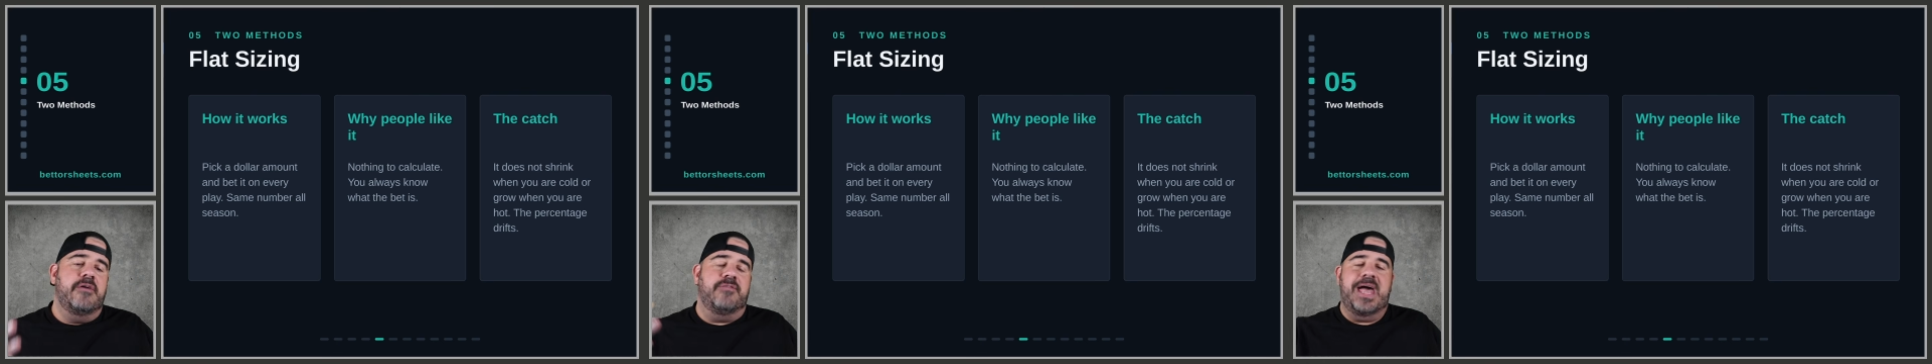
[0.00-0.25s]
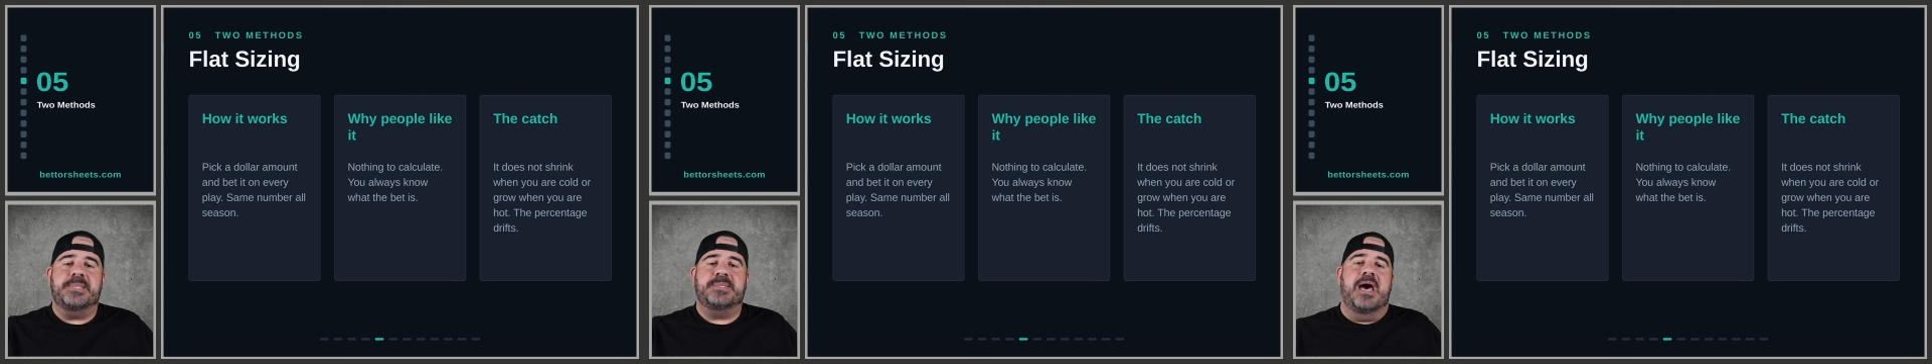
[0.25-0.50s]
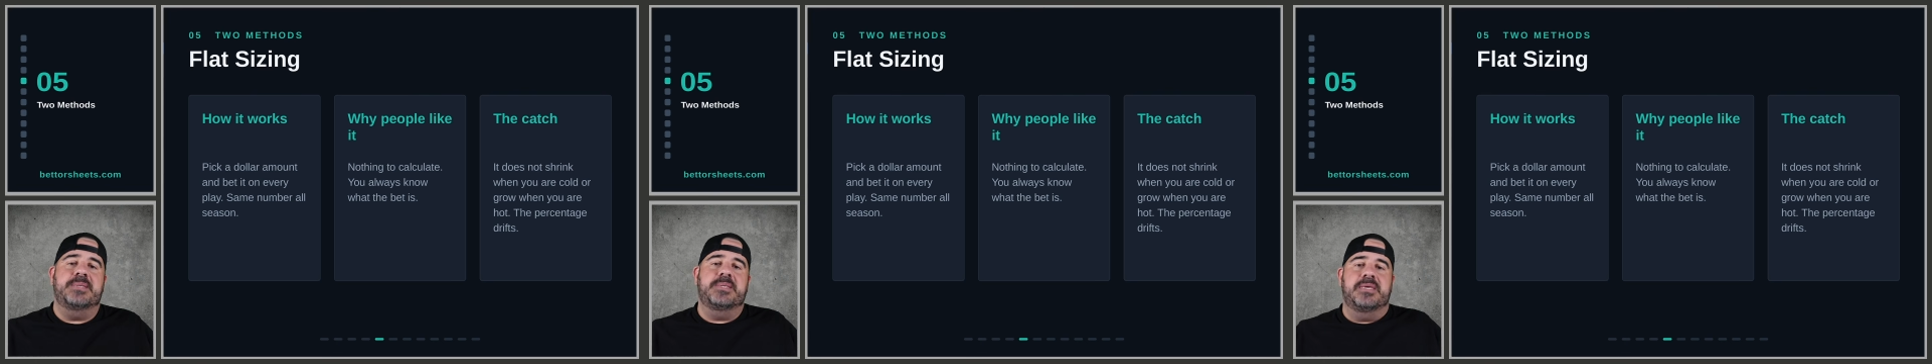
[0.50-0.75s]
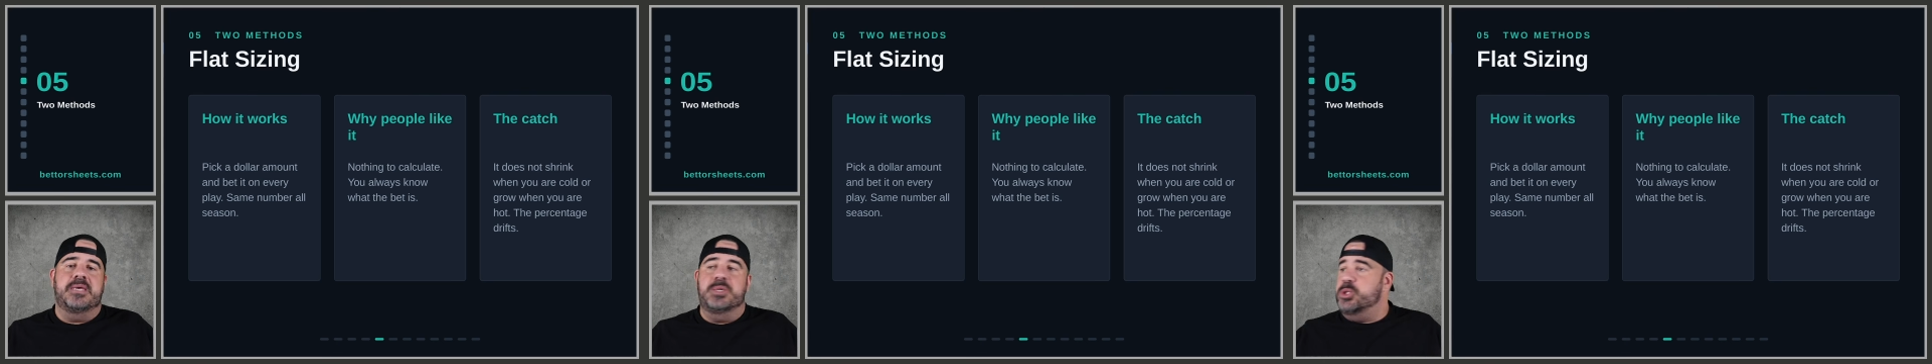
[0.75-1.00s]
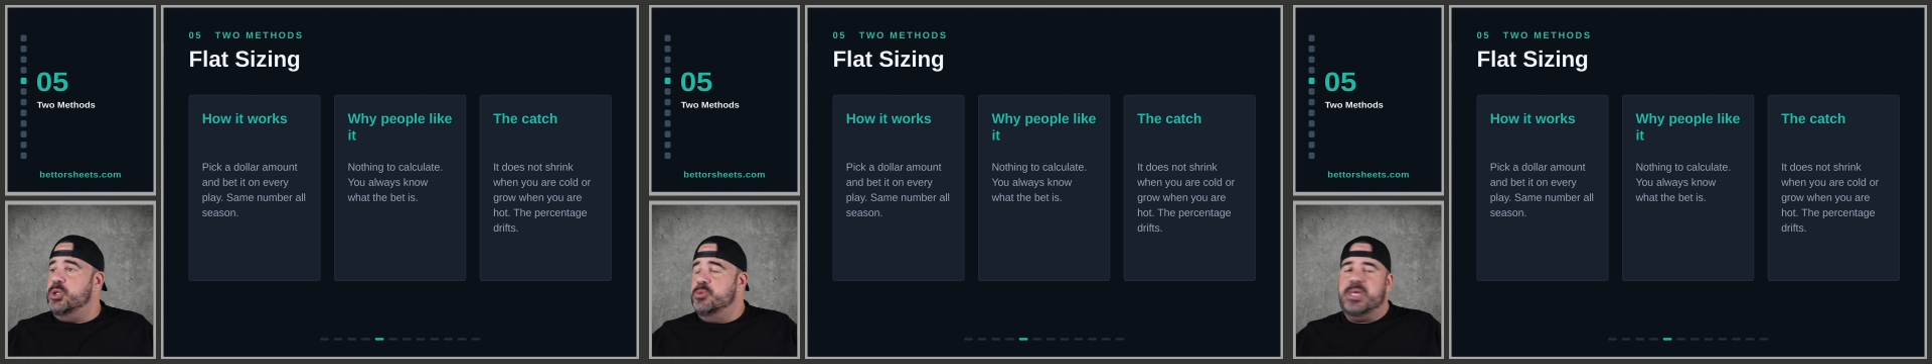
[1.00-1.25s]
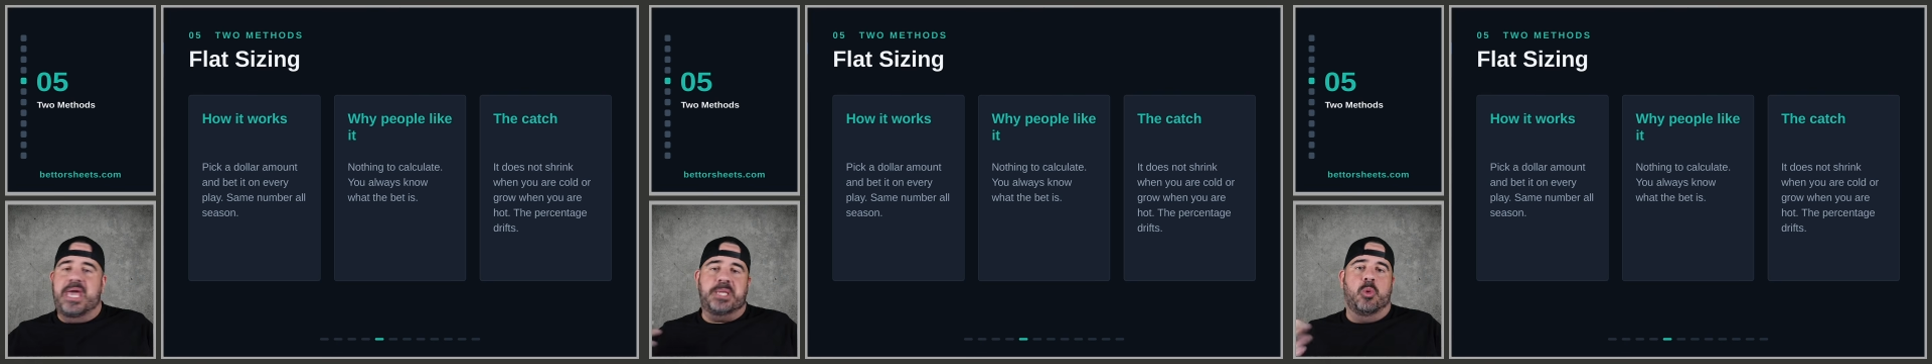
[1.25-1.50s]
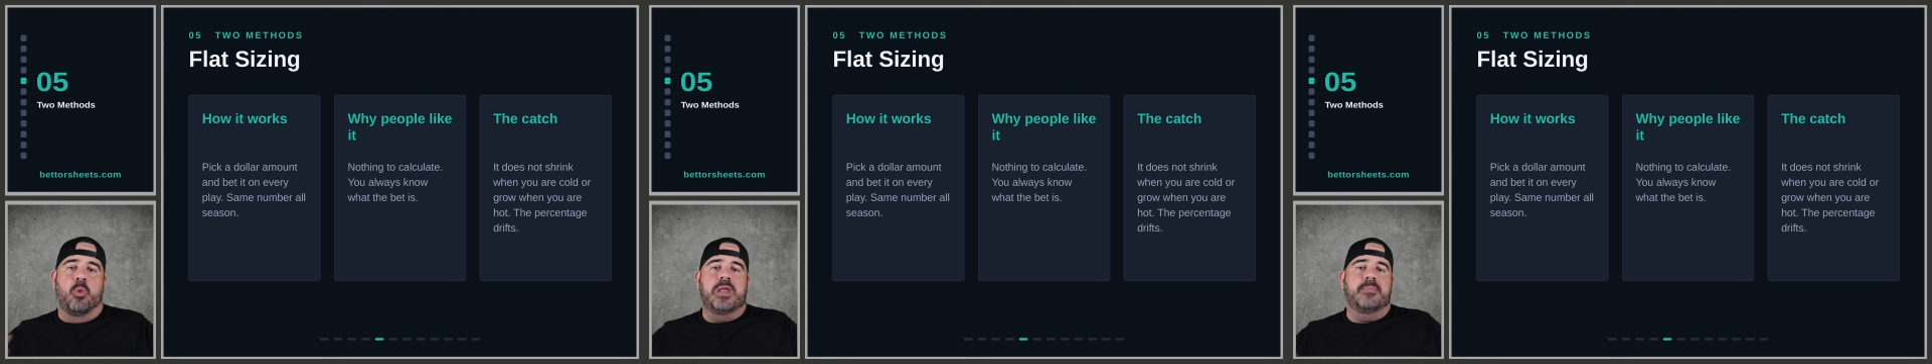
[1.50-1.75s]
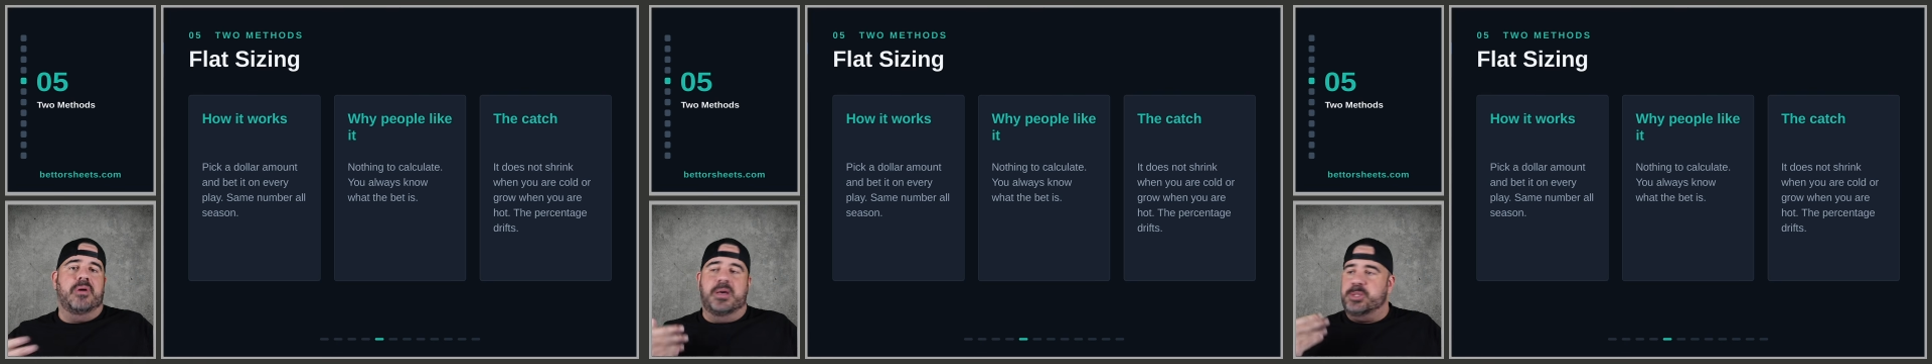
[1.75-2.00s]
Flat sizing is you take
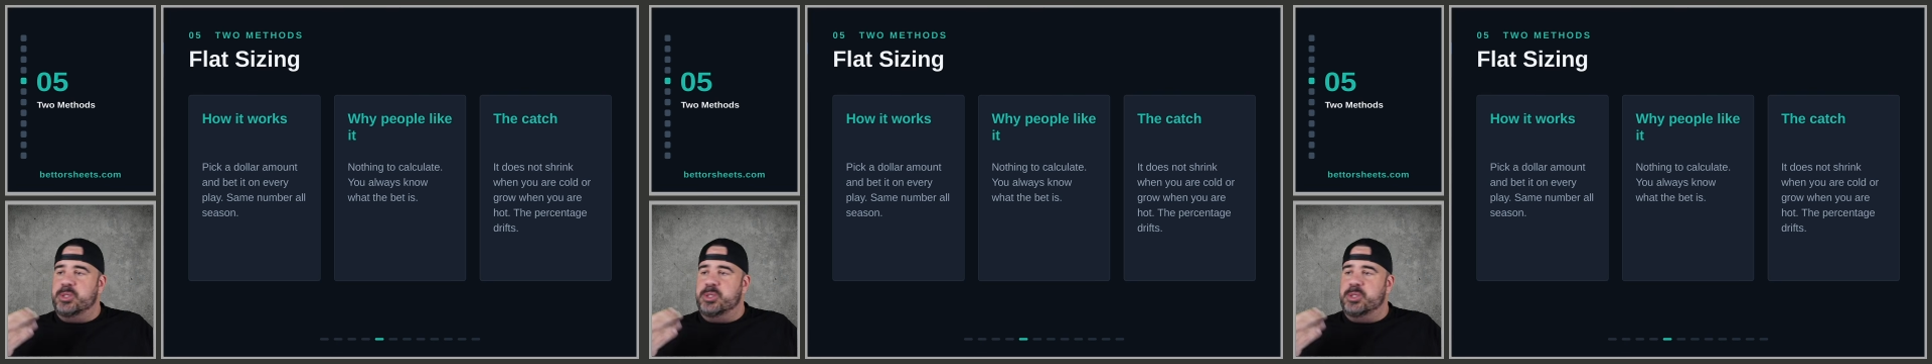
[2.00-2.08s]
20 bucks,